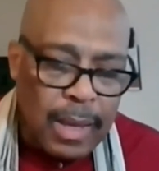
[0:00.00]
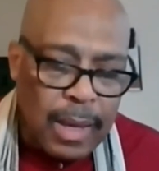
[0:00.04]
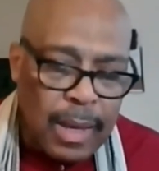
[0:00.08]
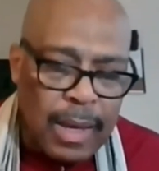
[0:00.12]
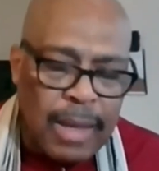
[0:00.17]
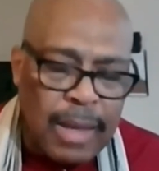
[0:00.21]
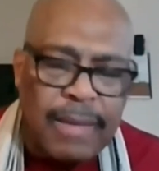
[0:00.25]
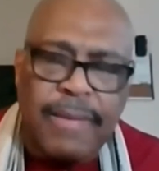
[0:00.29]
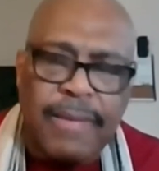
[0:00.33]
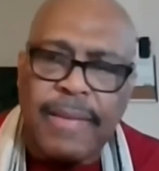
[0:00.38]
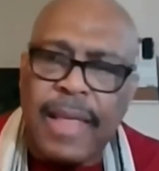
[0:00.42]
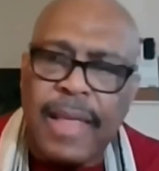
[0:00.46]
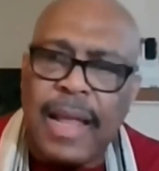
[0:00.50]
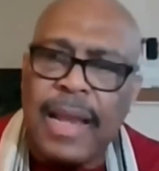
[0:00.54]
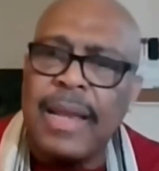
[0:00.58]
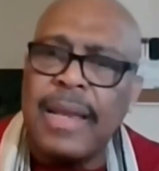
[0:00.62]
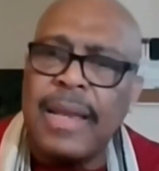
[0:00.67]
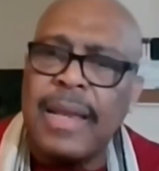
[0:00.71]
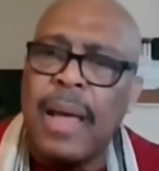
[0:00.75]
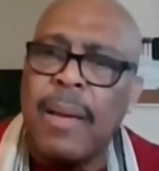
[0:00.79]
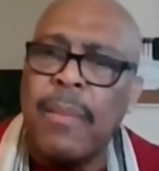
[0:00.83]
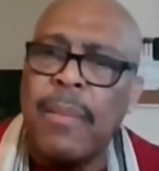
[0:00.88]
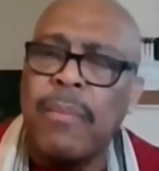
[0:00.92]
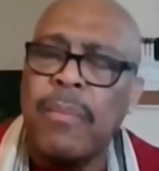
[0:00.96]
He's
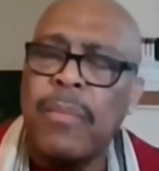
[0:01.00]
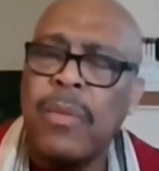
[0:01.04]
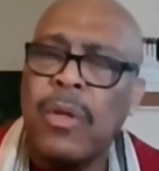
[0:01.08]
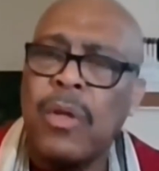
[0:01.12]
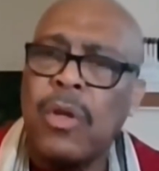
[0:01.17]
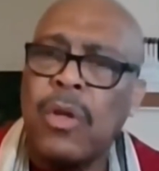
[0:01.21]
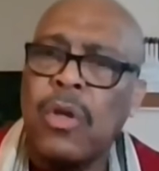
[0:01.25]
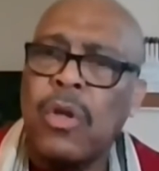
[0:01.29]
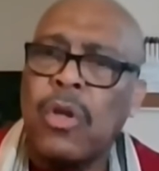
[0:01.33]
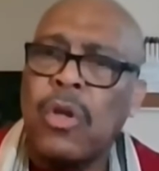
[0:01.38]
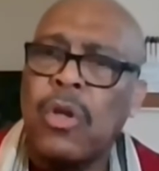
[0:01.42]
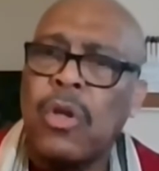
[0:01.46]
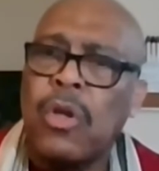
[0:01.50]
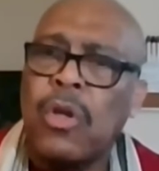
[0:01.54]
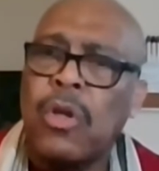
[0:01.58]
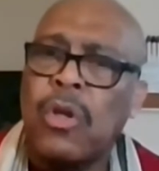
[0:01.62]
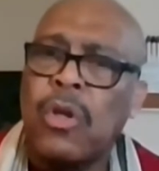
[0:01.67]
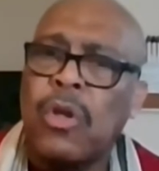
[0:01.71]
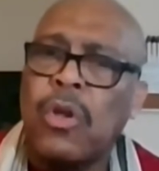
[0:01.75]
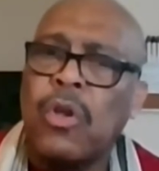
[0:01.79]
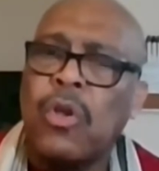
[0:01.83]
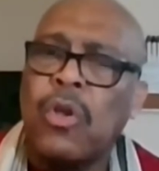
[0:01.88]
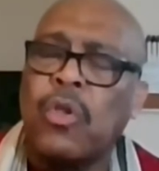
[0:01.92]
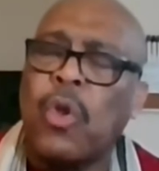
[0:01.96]
telling them,
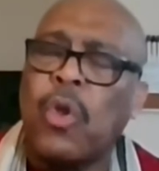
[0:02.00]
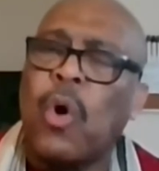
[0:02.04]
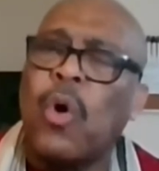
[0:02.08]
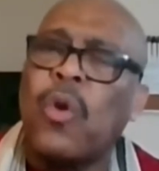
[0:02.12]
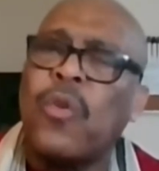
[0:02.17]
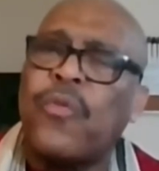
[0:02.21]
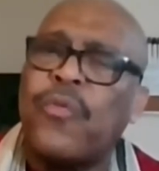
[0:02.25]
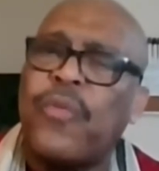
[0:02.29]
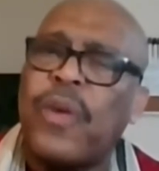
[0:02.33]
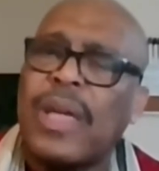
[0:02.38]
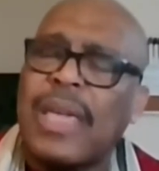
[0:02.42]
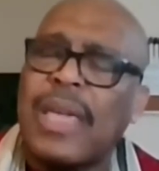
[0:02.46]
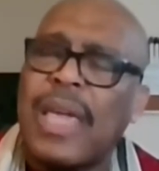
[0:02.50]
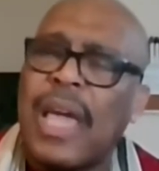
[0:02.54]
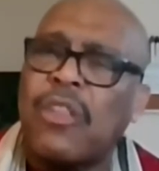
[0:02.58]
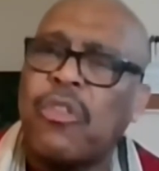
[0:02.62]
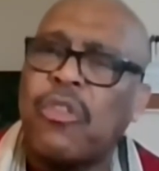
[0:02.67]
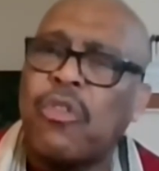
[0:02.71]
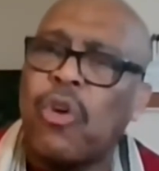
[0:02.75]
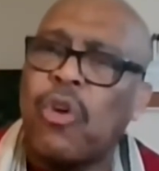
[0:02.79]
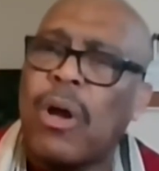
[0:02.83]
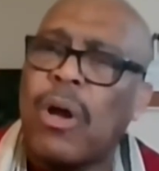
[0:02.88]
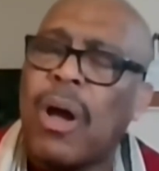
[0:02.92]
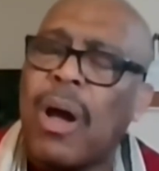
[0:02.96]
don't
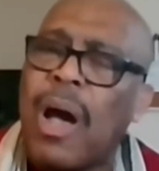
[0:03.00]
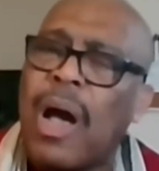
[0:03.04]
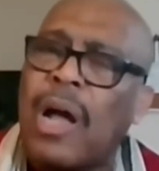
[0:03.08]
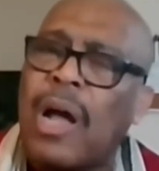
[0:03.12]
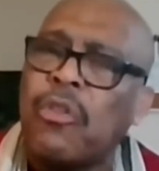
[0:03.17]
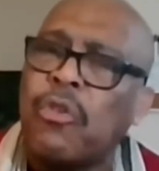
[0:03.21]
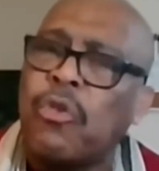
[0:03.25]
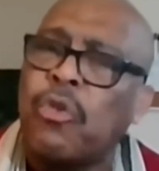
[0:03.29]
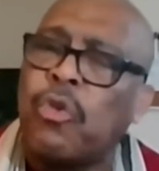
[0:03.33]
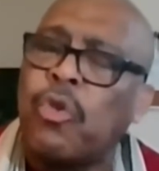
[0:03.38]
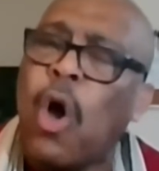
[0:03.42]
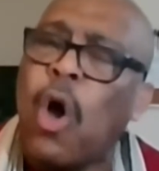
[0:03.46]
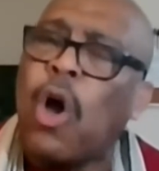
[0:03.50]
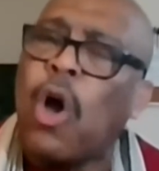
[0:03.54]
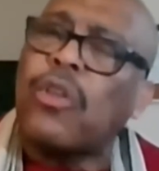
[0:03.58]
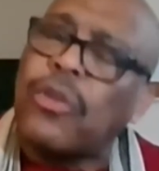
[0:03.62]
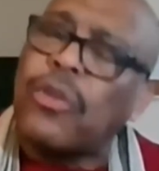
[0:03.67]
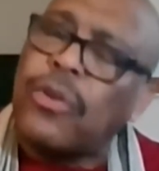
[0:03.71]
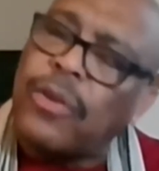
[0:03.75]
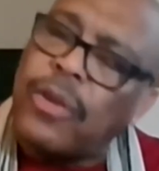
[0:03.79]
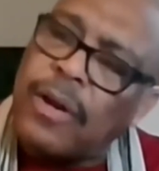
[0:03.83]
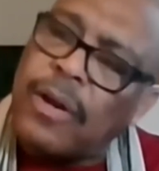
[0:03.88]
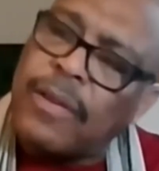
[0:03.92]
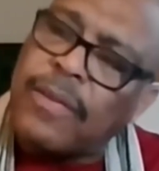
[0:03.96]
forget to
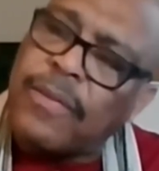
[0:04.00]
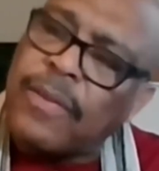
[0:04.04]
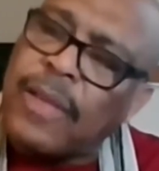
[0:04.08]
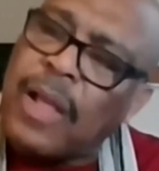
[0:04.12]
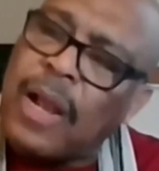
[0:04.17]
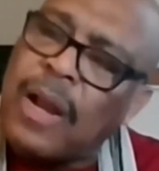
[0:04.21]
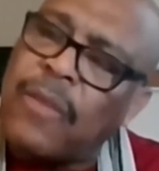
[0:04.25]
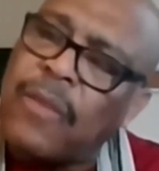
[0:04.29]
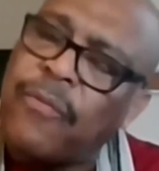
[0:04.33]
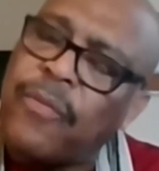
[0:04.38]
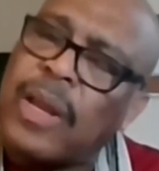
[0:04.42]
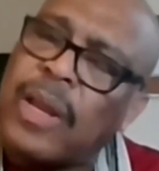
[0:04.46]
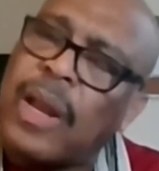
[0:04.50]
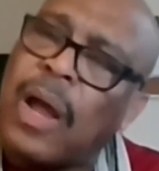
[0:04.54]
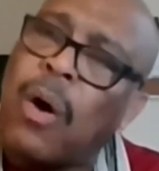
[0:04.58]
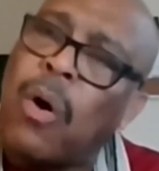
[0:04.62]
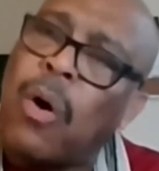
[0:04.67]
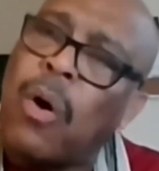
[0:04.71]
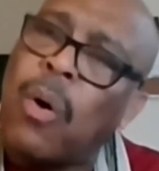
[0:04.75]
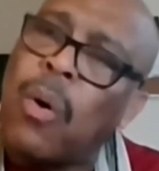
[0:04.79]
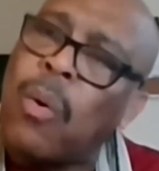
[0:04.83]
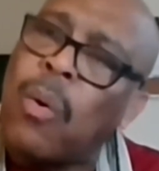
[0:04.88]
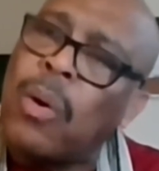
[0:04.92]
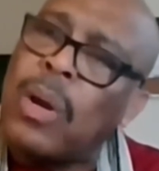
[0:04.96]
conduct yourself in a
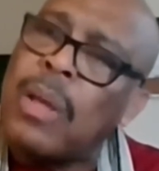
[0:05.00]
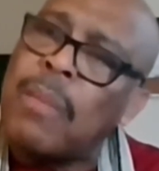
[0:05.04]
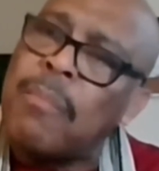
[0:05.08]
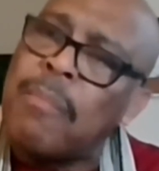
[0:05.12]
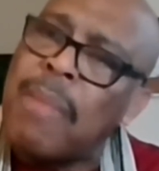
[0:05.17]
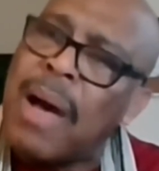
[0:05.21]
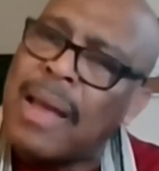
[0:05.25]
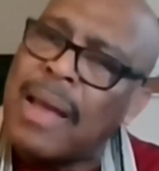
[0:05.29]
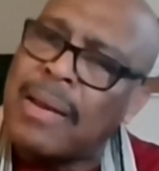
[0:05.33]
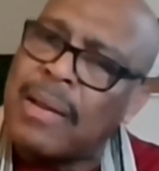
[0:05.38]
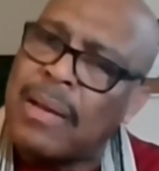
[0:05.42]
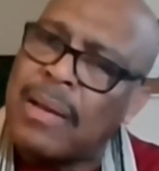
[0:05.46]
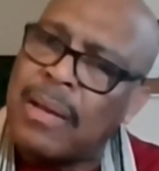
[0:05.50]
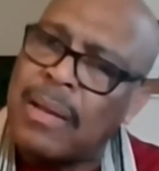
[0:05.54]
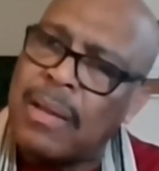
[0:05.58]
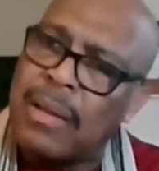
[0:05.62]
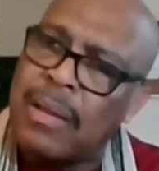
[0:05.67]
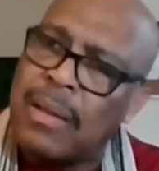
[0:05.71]
holy manner.